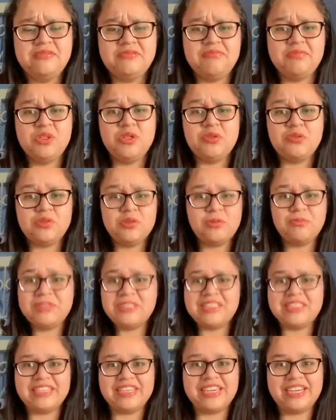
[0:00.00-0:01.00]
You know, no one's
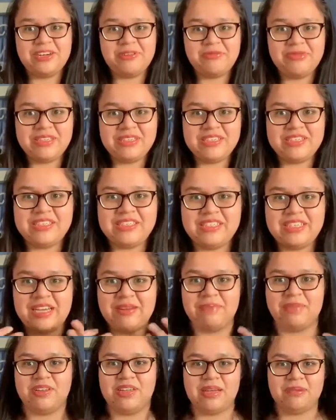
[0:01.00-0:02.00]
gonna care what
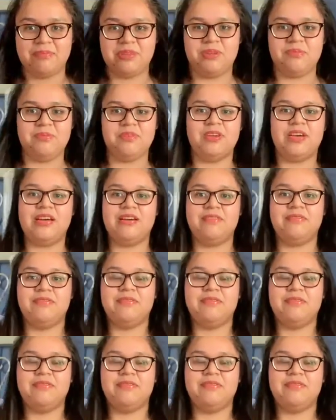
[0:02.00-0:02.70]
type of laptop you have,